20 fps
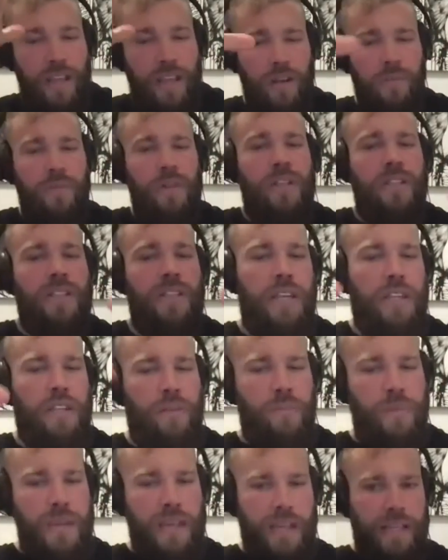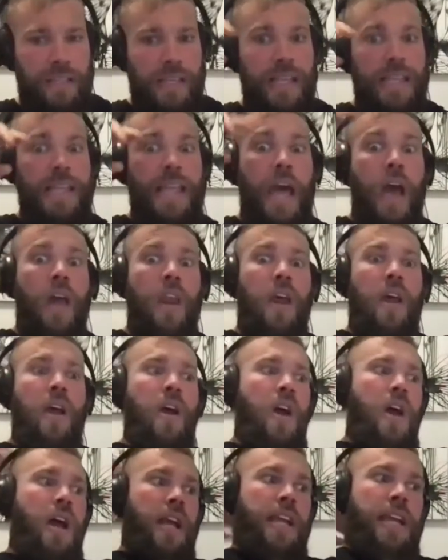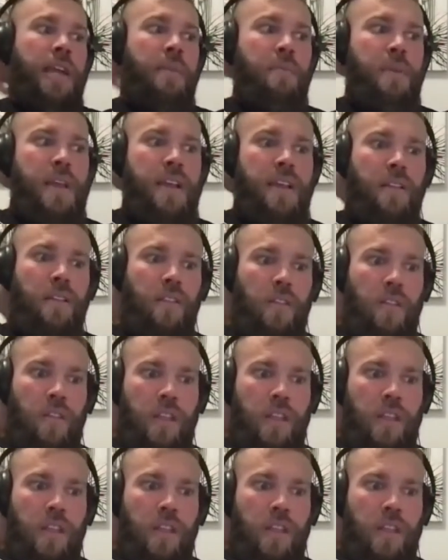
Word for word: How come they're not sending their beacons? And that can be,